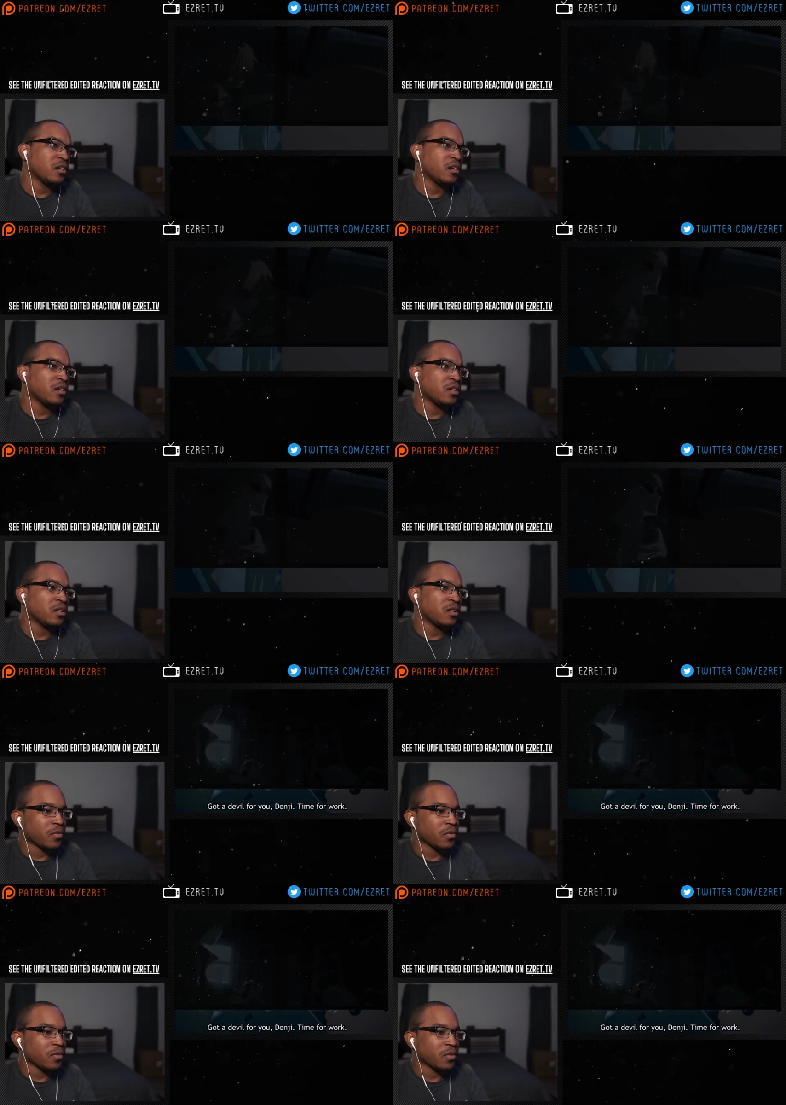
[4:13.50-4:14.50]

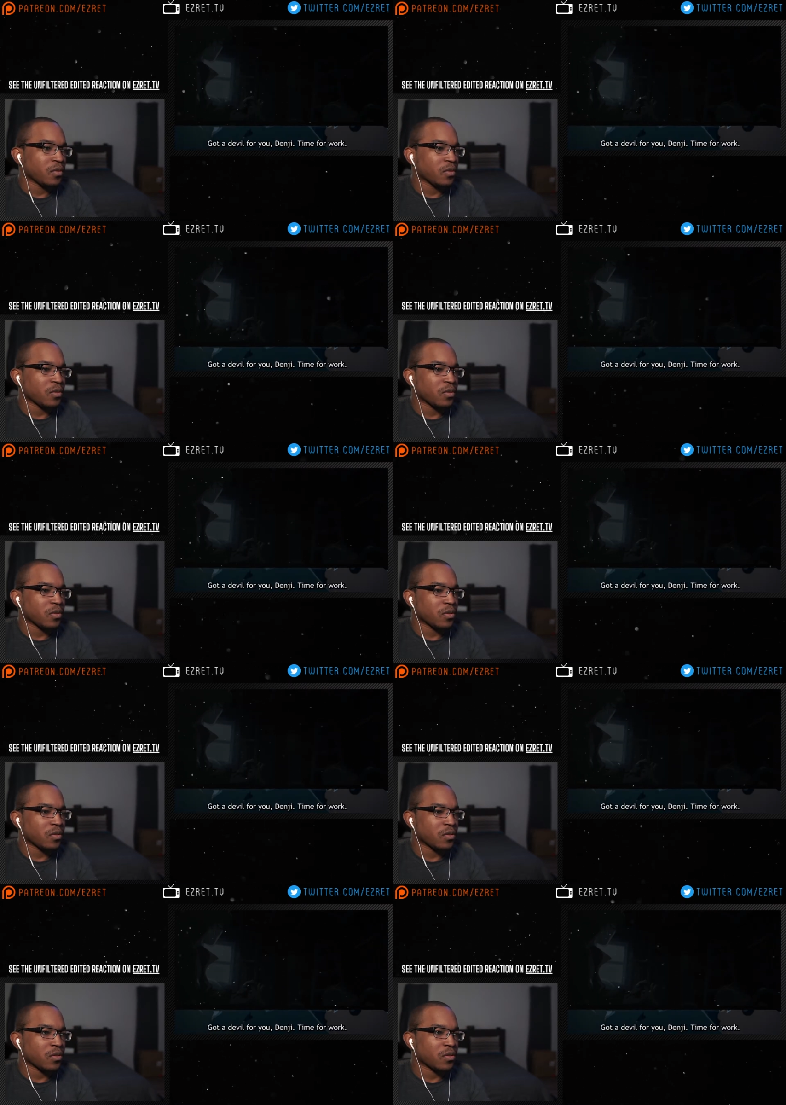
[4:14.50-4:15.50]

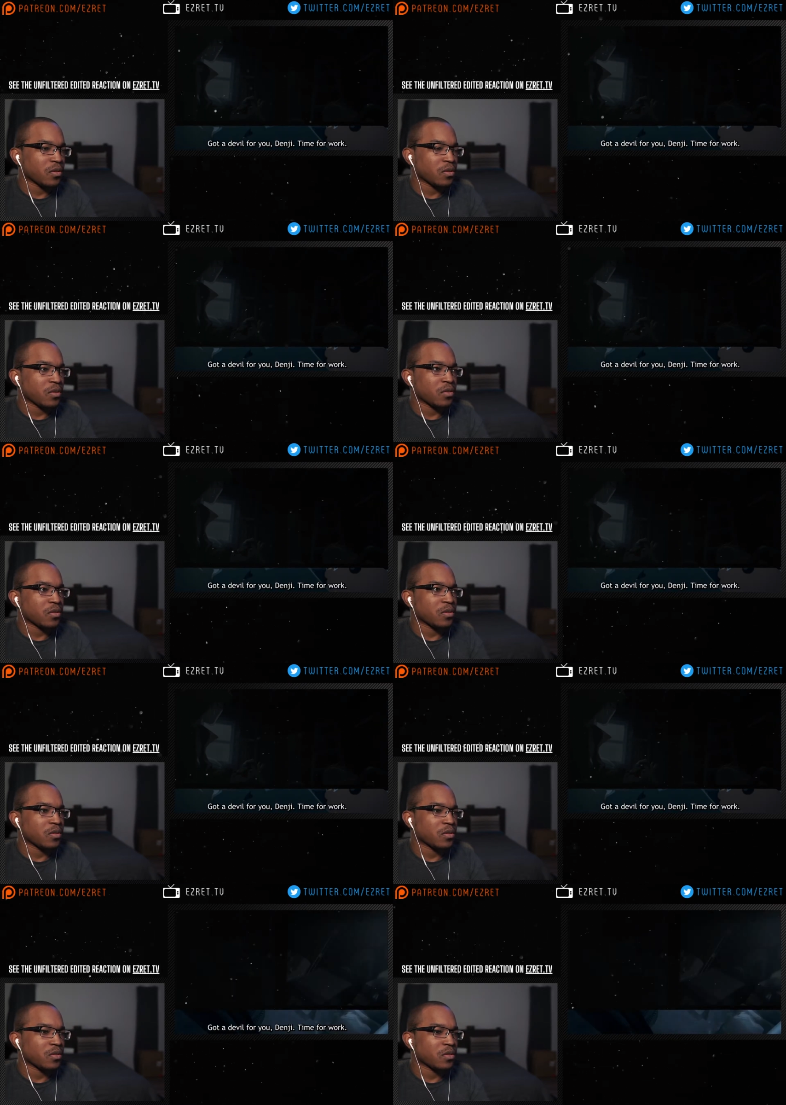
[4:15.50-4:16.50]

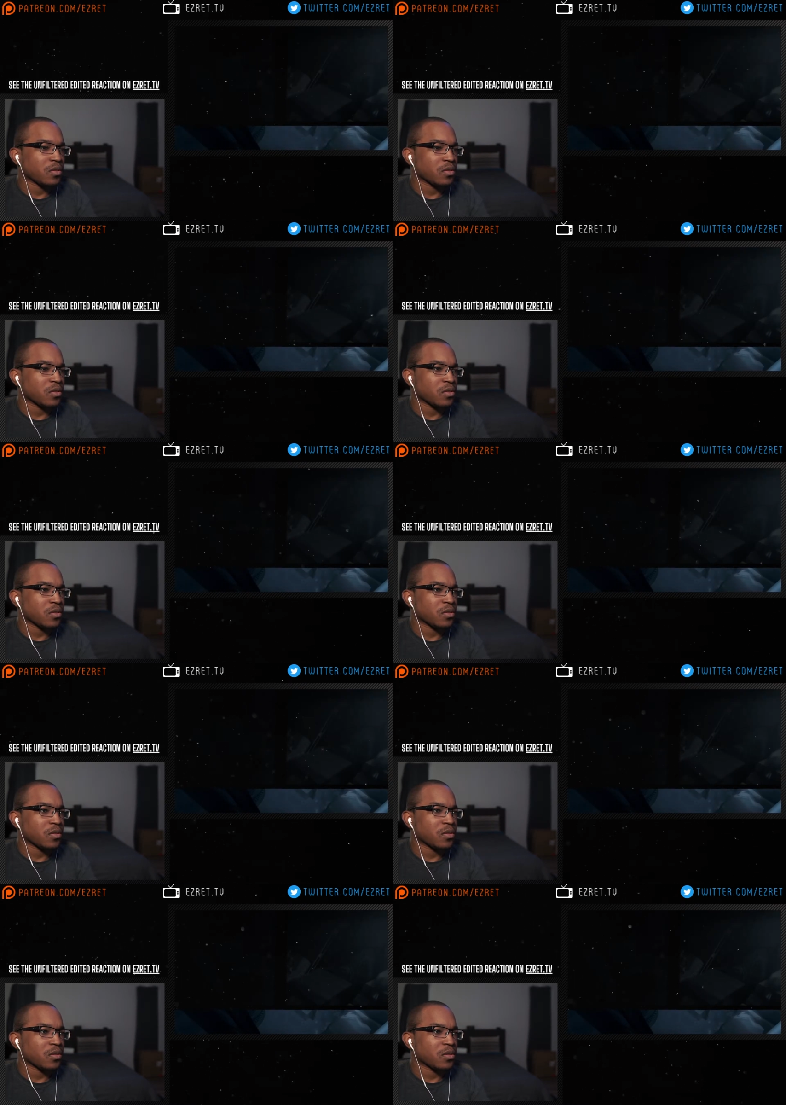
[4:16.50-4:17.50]
(no one is talking)